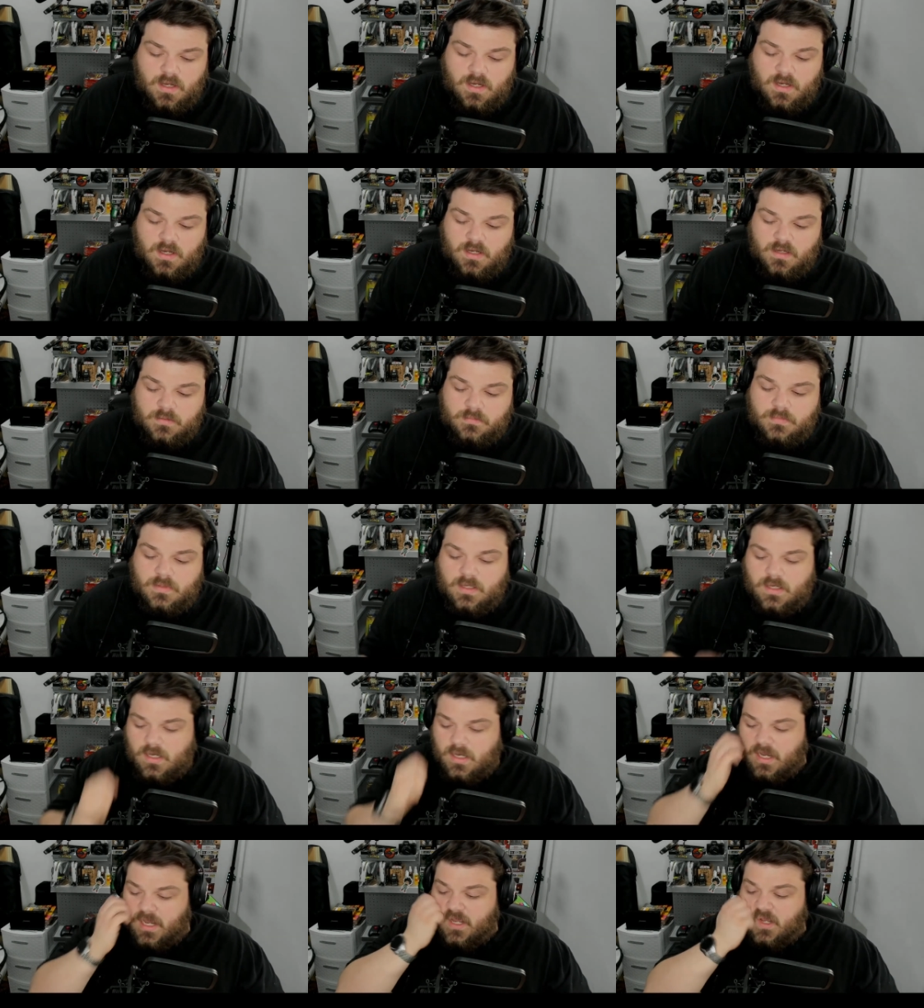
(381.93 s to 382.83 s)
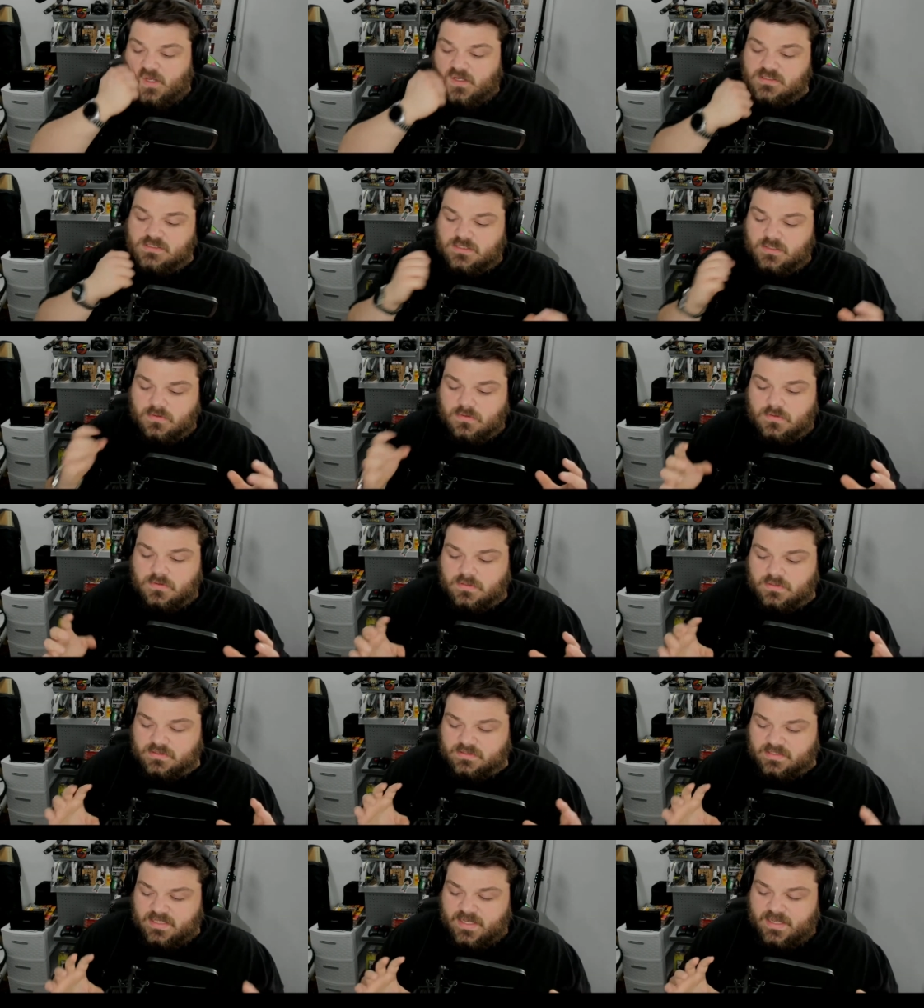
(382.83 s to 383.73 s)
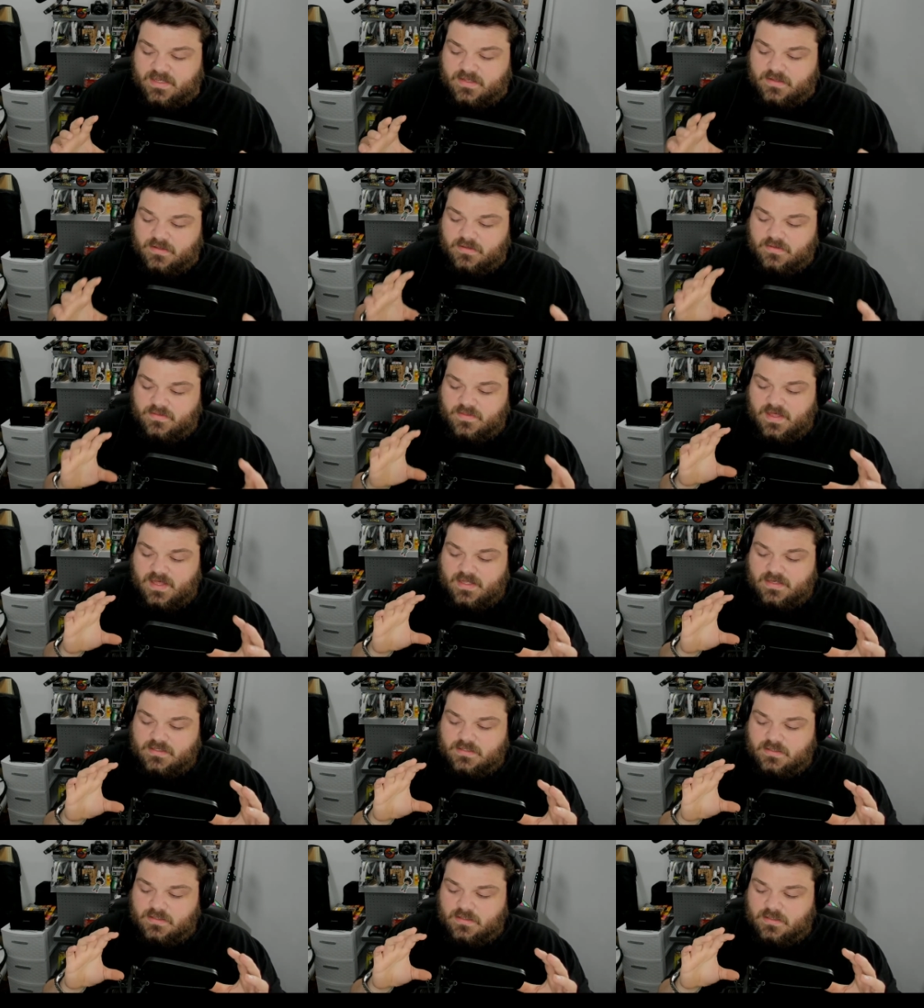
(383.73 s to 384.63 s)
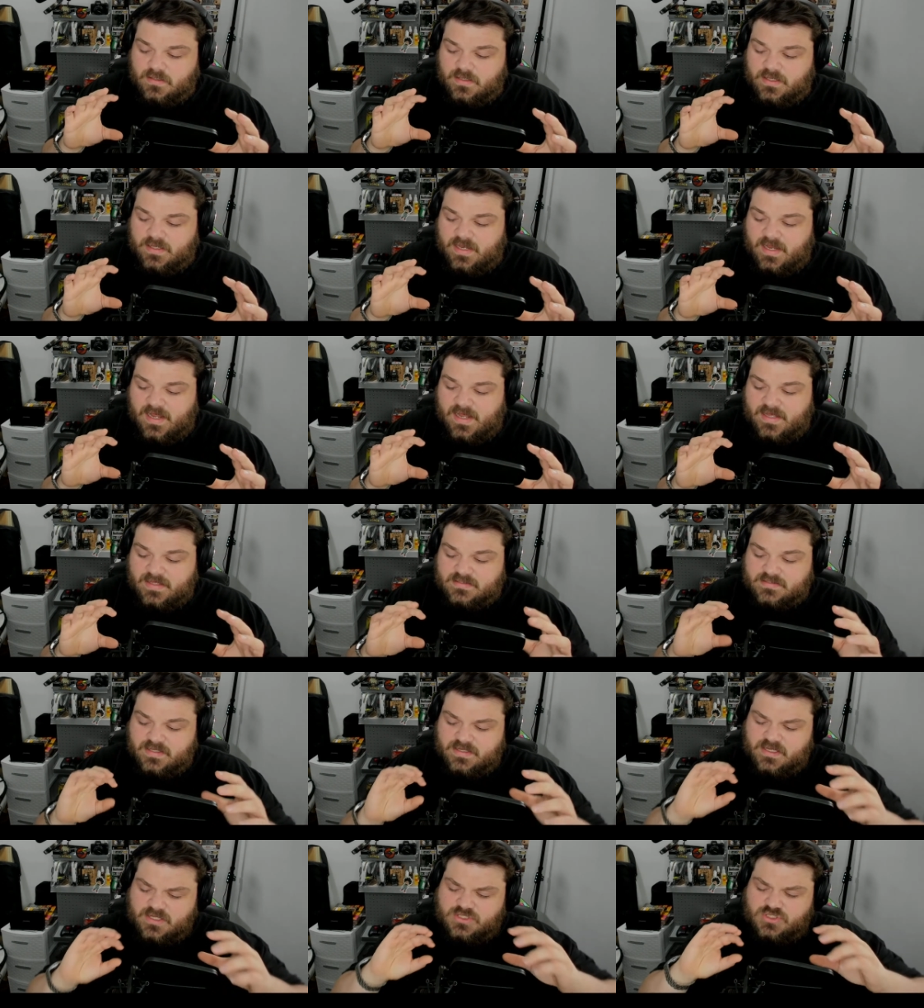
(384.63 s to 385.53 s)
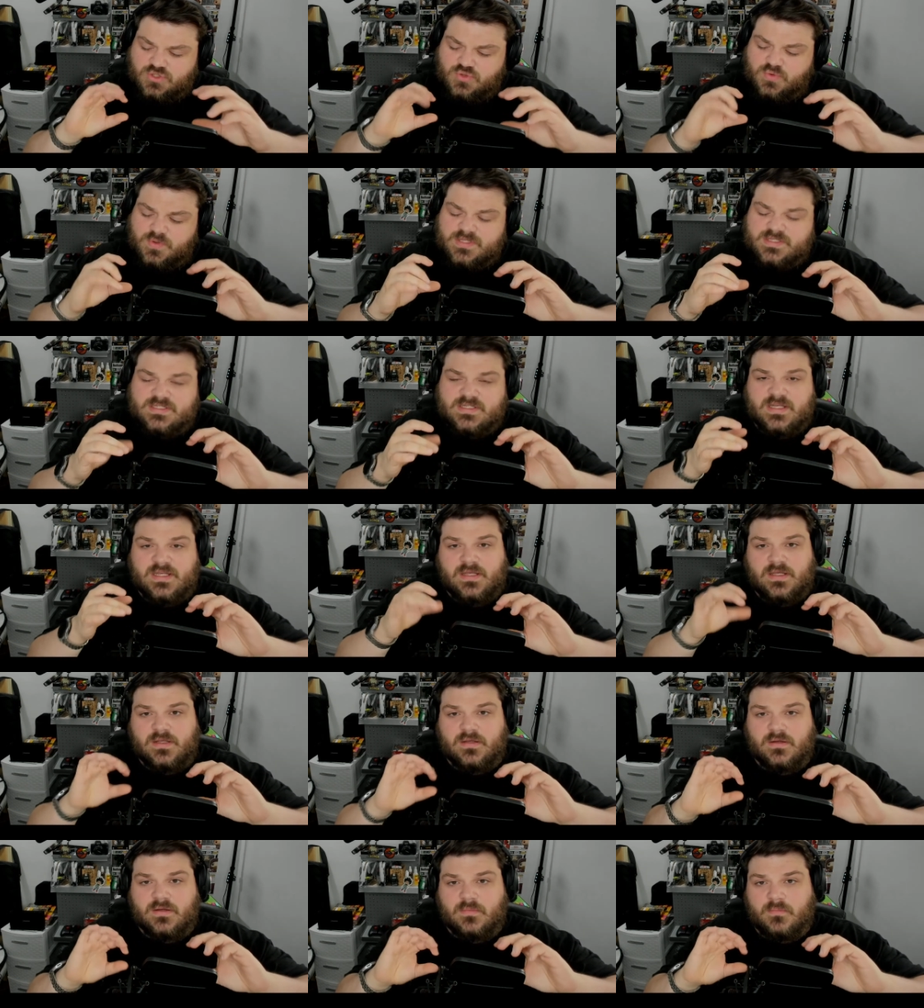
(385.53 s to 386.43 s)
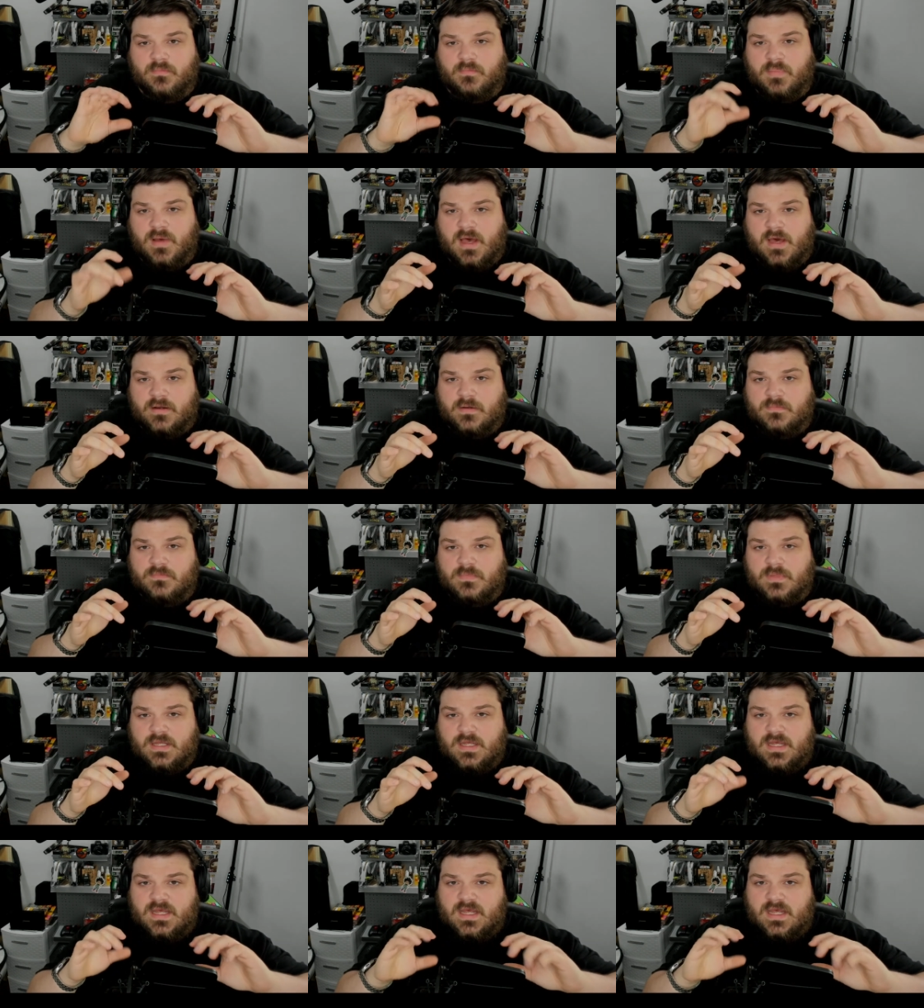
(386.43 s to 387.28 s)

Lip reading: I also like that it has like a twisty bottom.